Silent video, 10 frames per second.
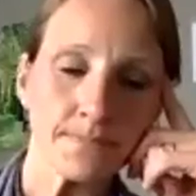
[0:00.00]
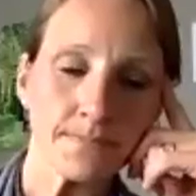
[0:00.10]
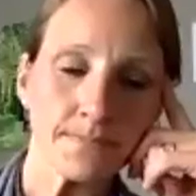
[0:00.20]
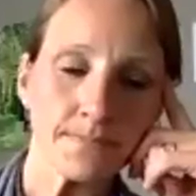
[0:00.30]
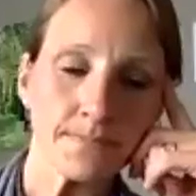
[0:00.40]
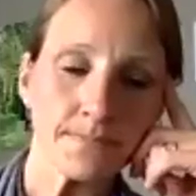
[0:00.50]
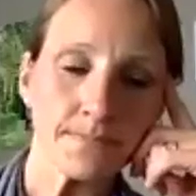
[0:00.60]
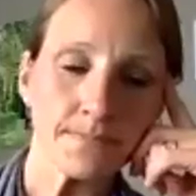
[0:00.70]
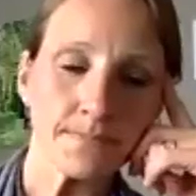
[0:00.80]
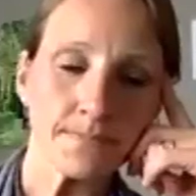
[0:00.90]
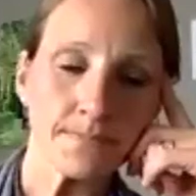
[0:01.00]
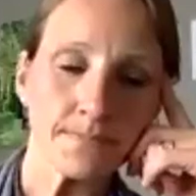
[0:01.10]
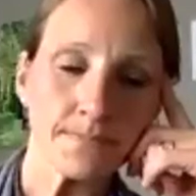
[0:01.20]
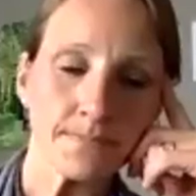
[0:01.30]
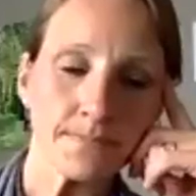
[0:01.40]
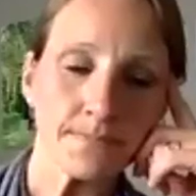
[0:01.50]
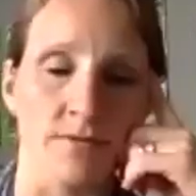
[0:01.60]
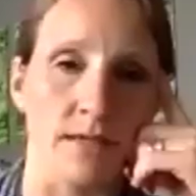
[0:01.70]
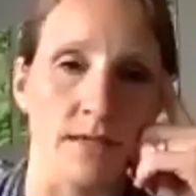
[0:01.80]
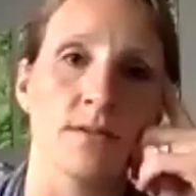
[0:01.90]
like your natural foods co-ops,
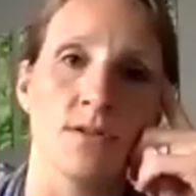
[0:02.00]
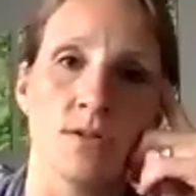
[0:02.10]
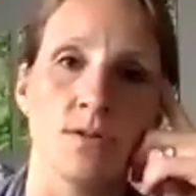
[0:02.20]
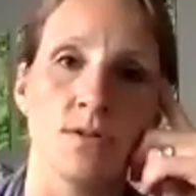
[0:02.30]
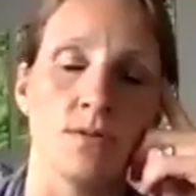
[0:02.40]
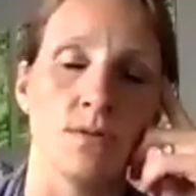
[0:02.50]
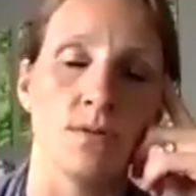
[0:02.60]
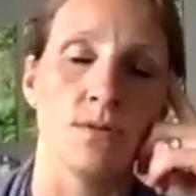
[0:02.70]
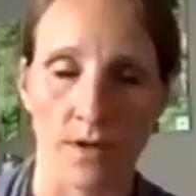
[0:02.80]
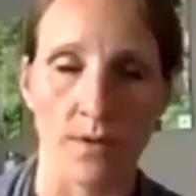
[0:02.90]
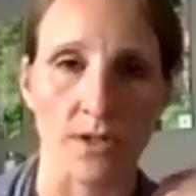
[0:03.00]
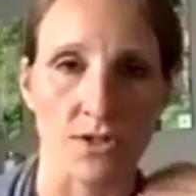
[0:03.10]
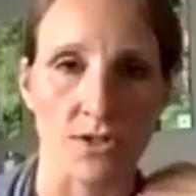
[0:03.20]
they're quite lovely to